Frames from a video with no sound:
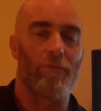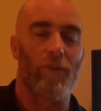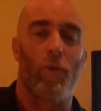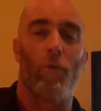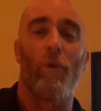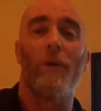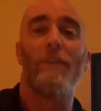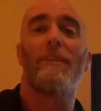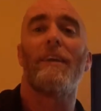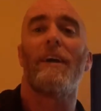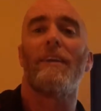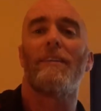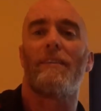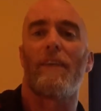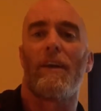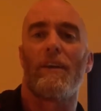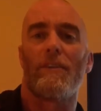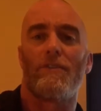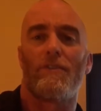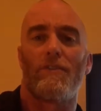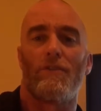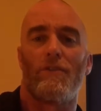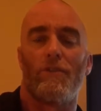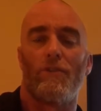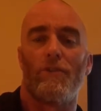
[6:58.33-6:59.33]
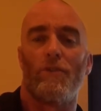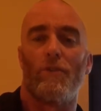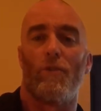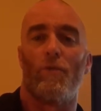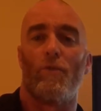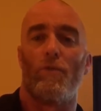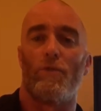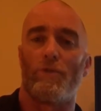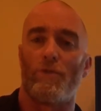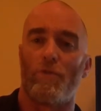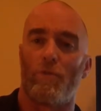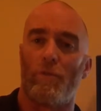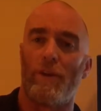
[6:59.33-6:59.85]
what that does do
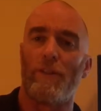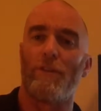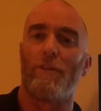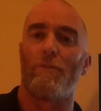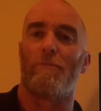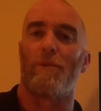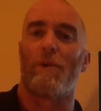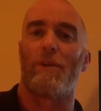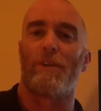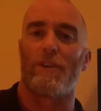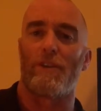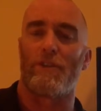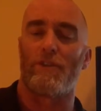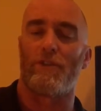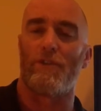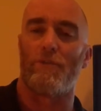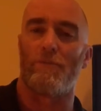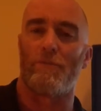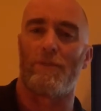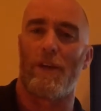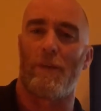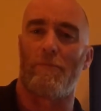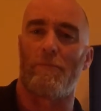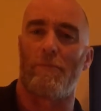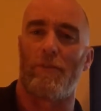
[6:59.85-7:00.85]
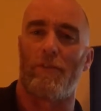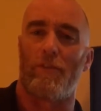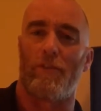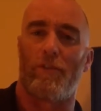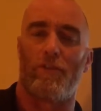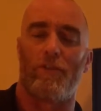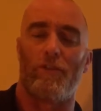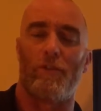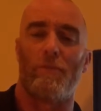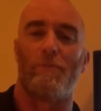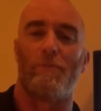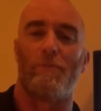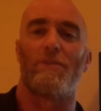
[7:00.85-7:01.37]
was when the body assumes that
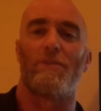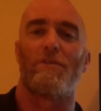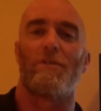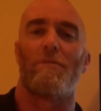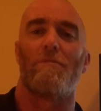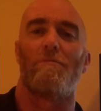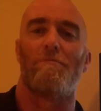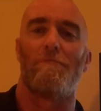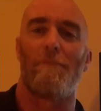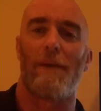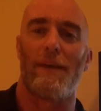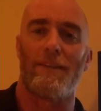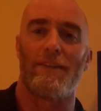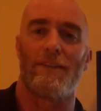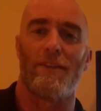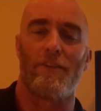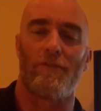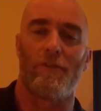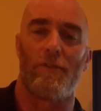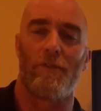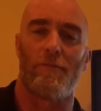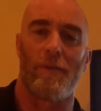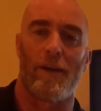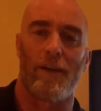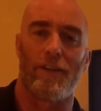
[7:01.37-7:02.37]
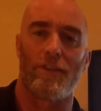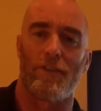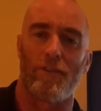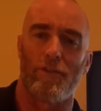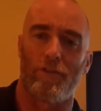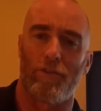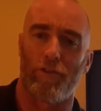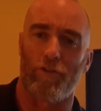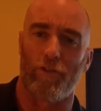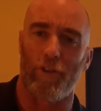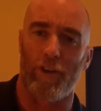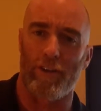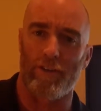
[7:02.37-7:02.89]
position, it a massive amount of
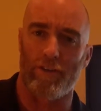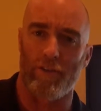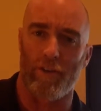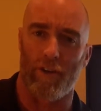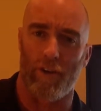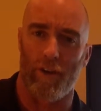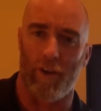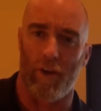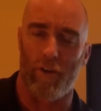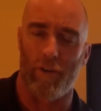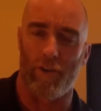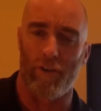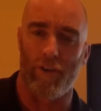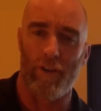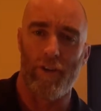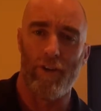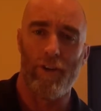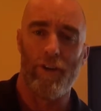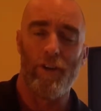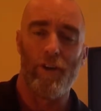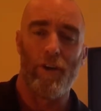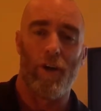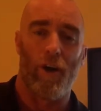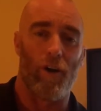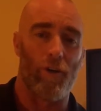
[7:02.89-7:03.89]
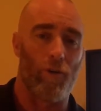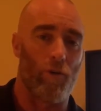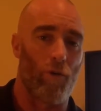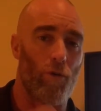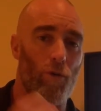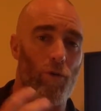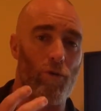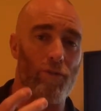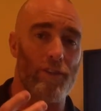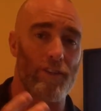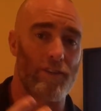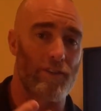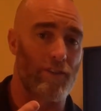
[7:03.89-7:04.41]
stress on load on
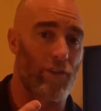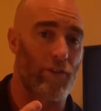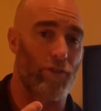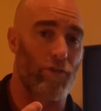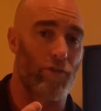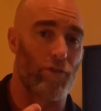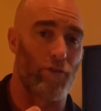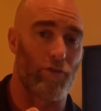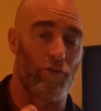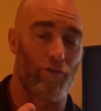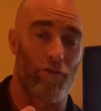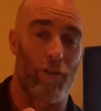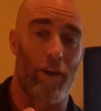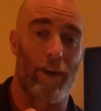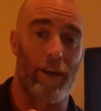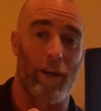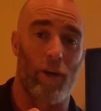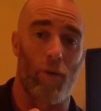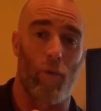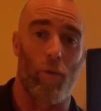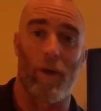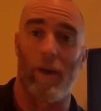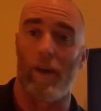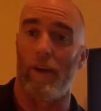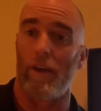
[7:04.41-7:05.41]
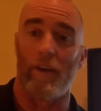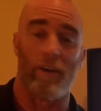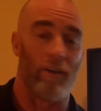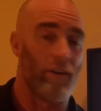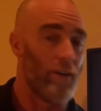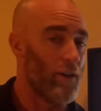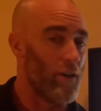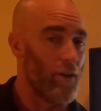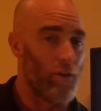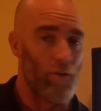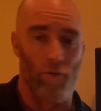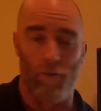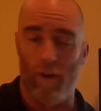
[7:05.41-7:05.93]
all the tissues running where?
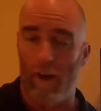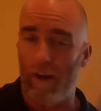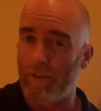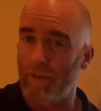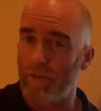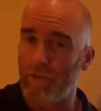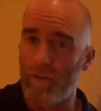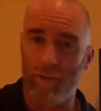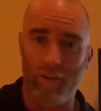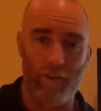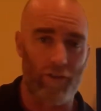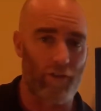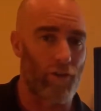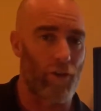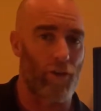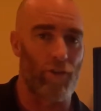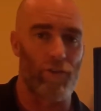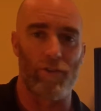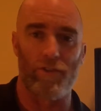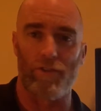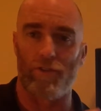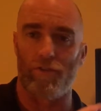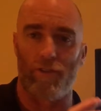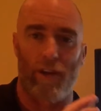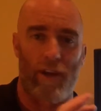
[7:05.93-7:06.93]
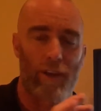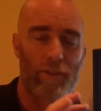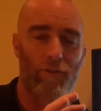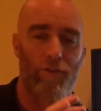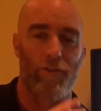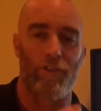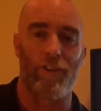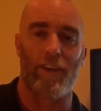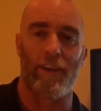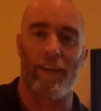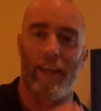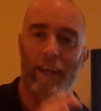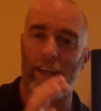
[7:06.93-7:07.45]
Right through the shoulders, right through
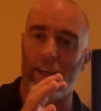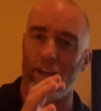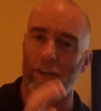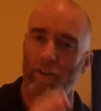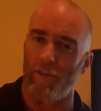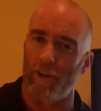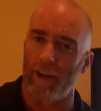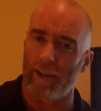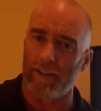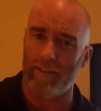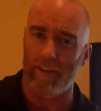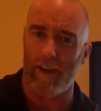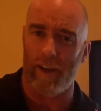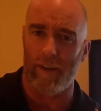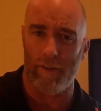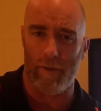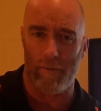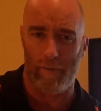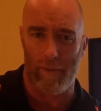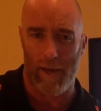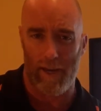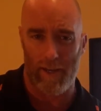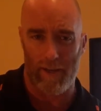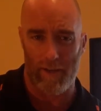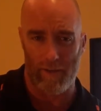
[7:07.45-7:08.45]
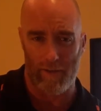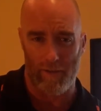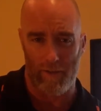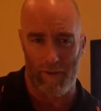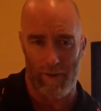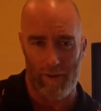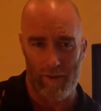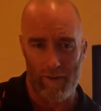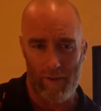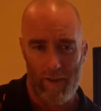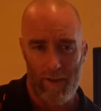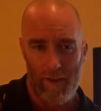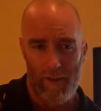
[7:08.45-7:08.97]
the neck, and right down the back as
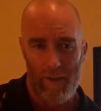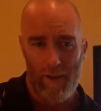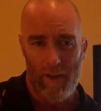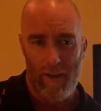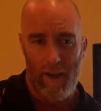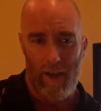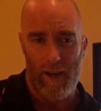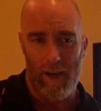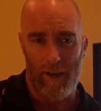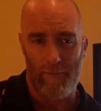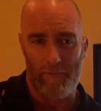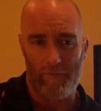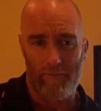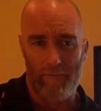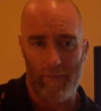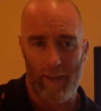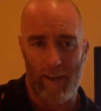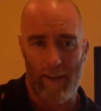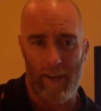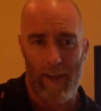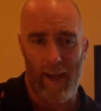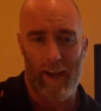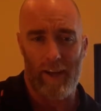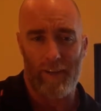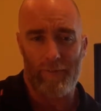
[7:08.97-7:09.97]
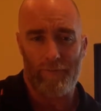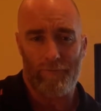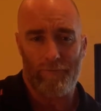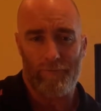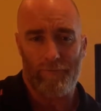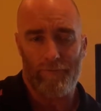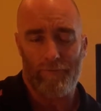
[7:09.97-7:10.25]
well. Now,